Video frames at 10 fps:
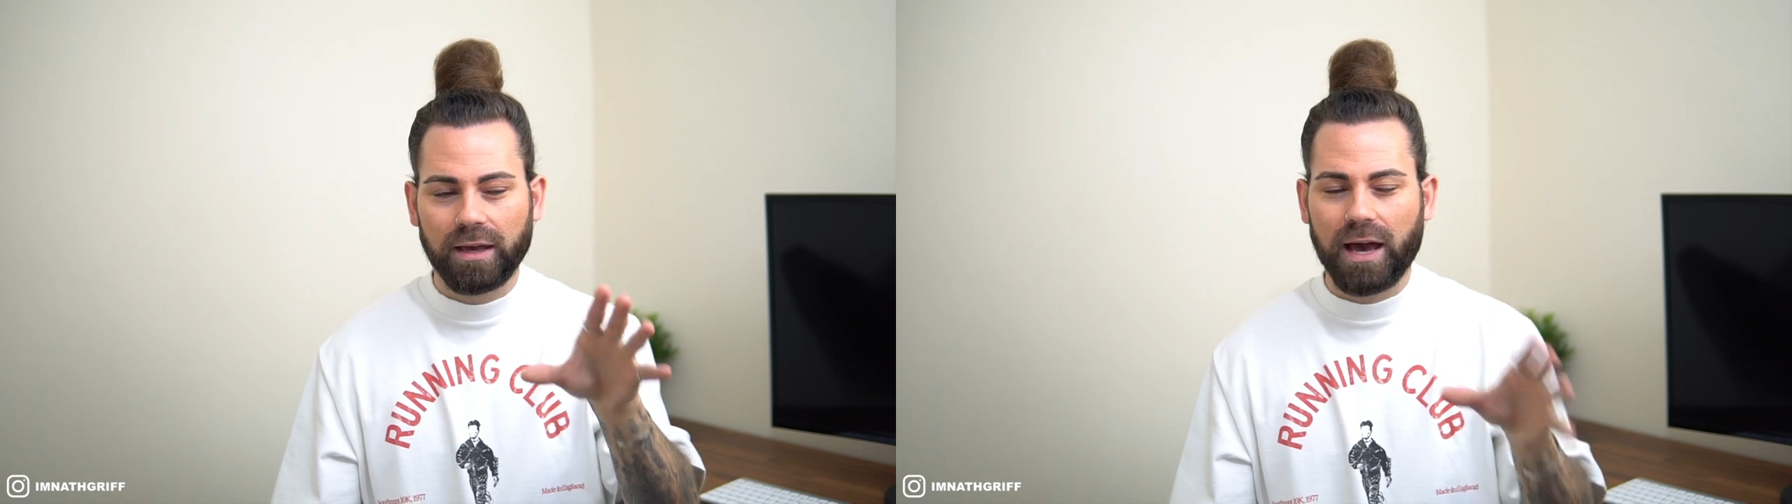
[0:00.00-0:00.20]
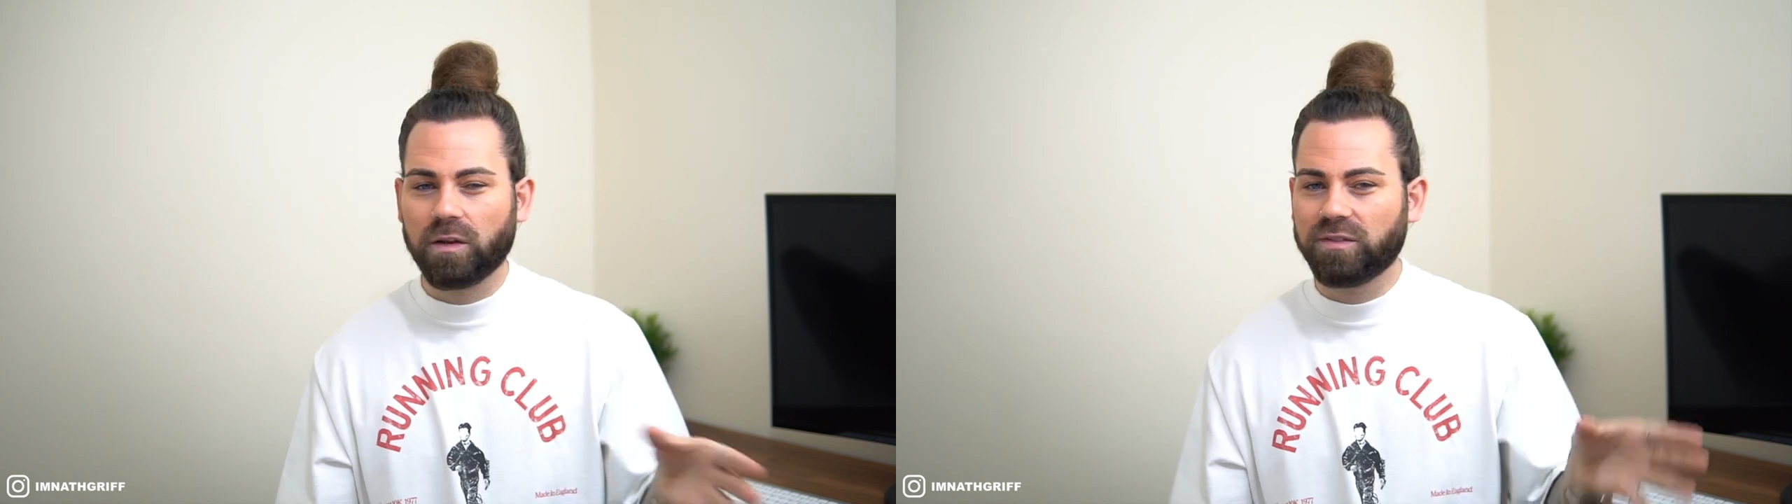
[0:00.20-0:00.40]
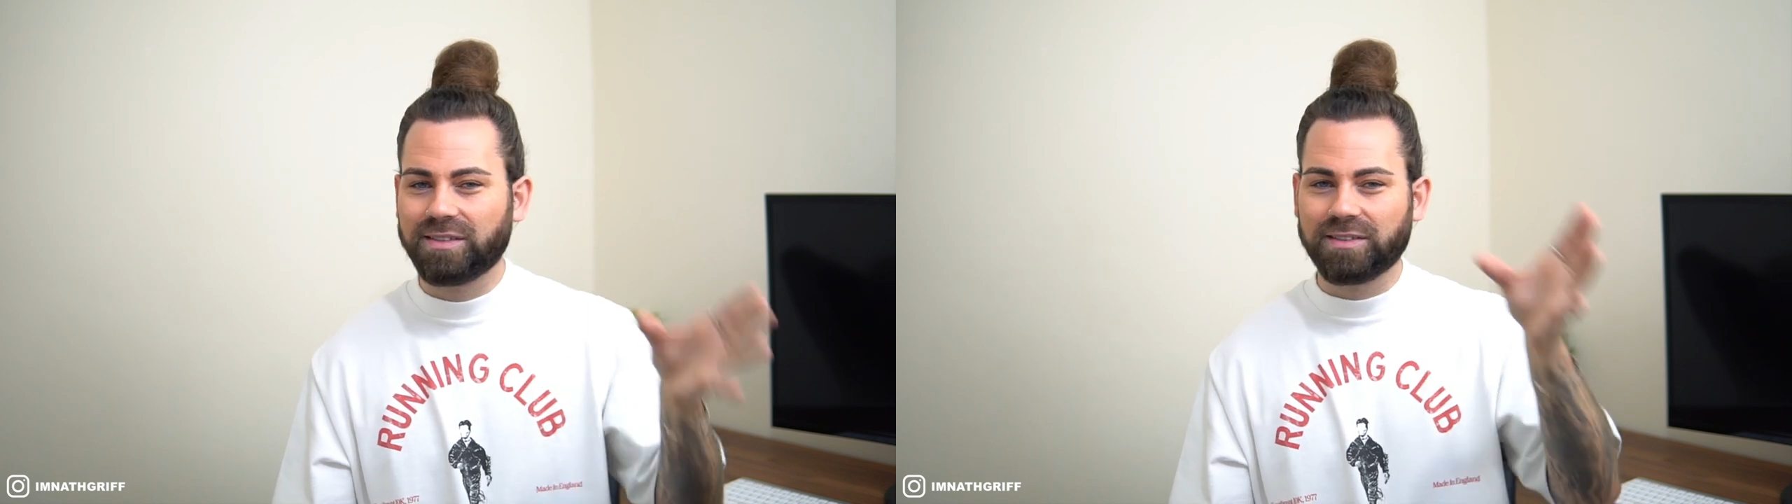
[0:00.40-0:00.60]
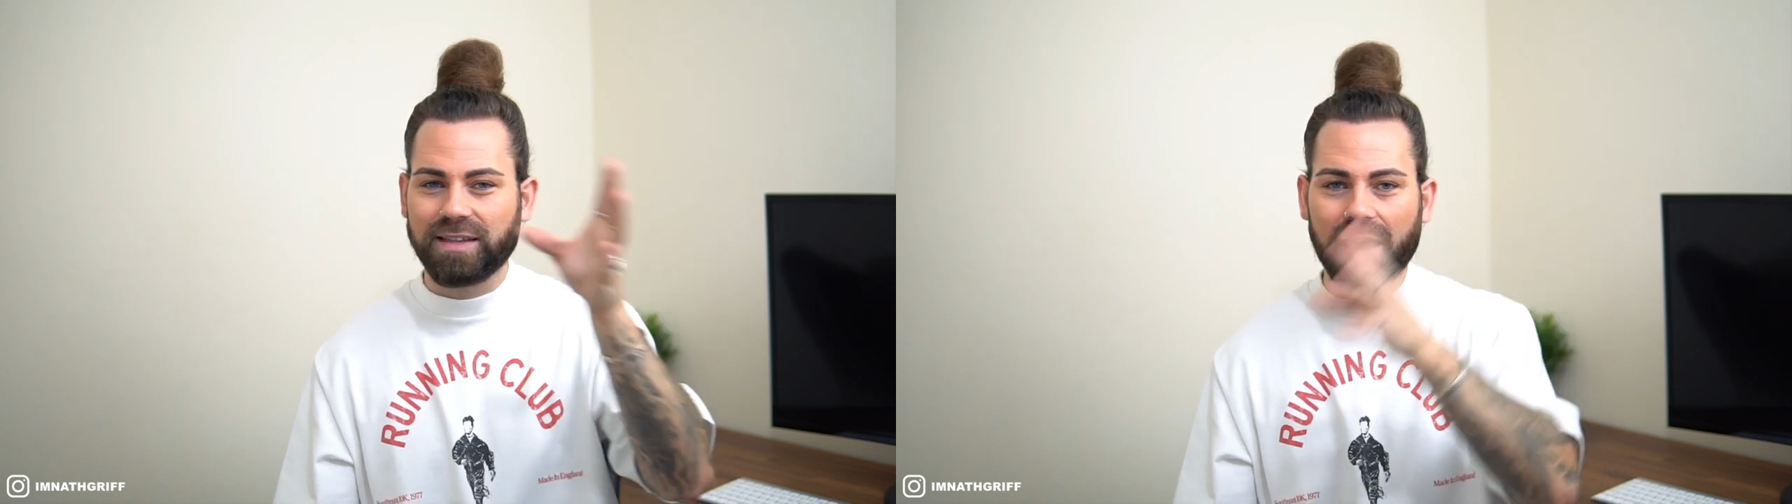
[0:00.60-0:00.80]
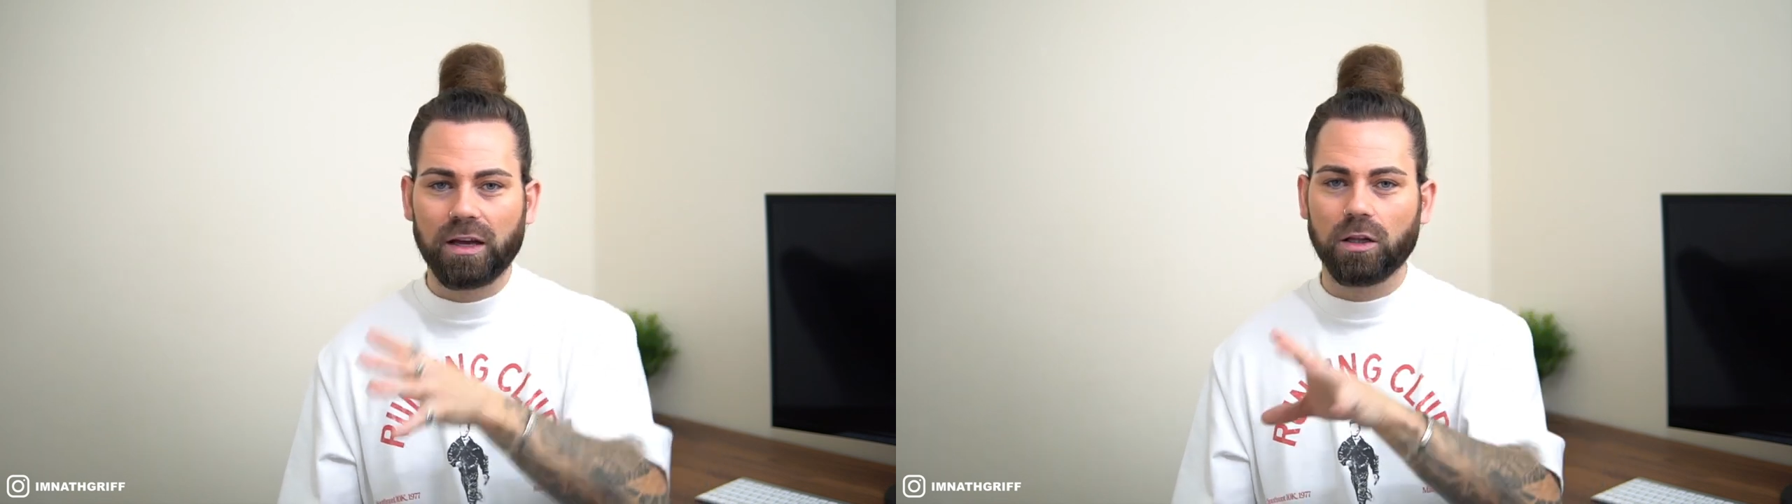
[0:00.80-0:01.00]
kind of
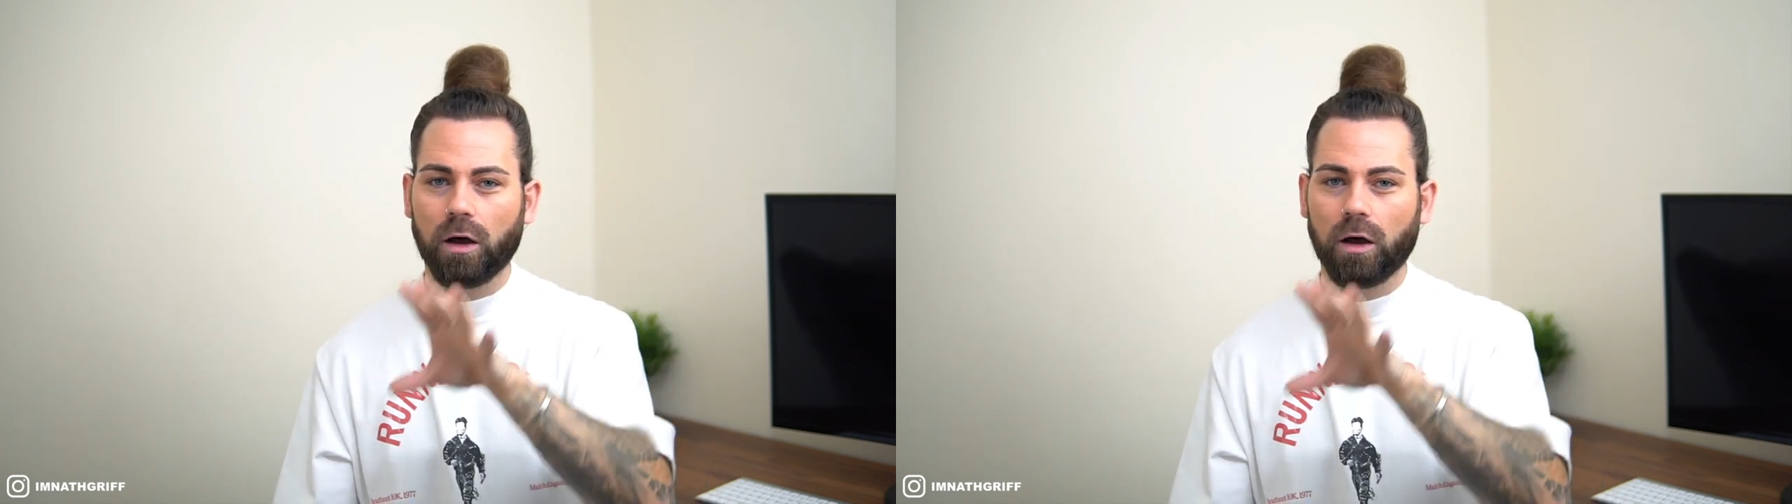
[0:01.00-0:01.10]
style